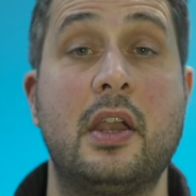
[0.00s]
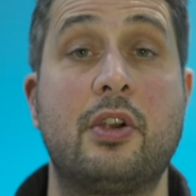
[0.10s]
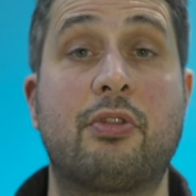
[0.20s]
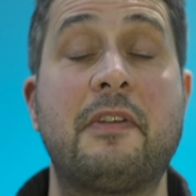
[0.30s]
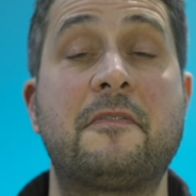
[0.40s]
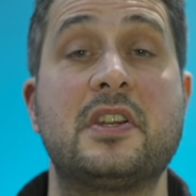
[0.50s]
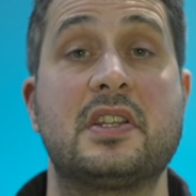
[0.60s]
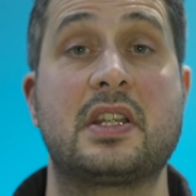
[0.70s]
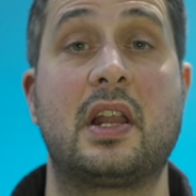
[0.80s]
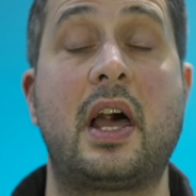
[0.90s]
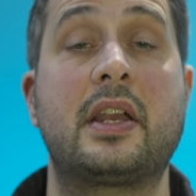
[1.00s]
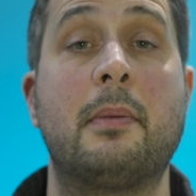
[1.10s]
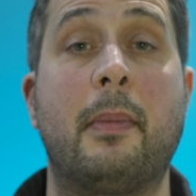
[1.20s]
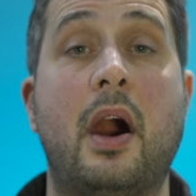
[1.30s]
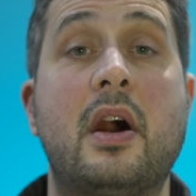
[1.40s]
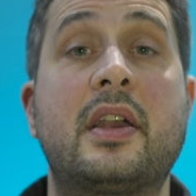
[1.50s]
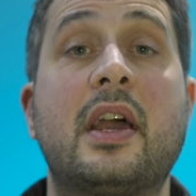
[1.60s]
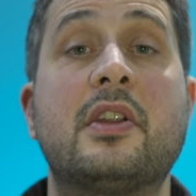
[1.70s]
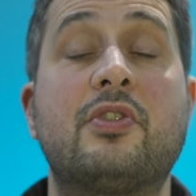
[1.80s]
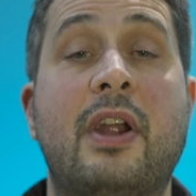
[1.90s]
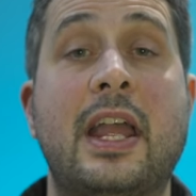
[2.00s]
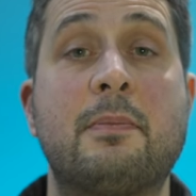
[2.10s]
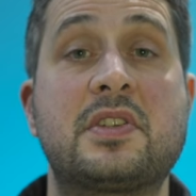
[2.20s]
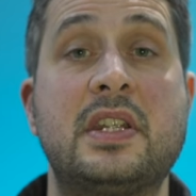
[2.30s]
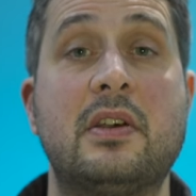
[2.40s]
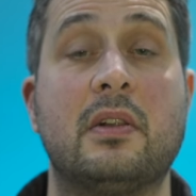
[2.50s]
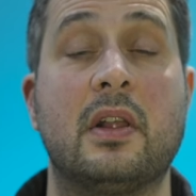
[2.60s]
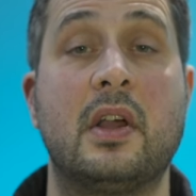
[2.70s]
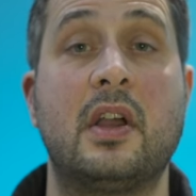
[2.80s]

Grifters like Mark and Graham Steele,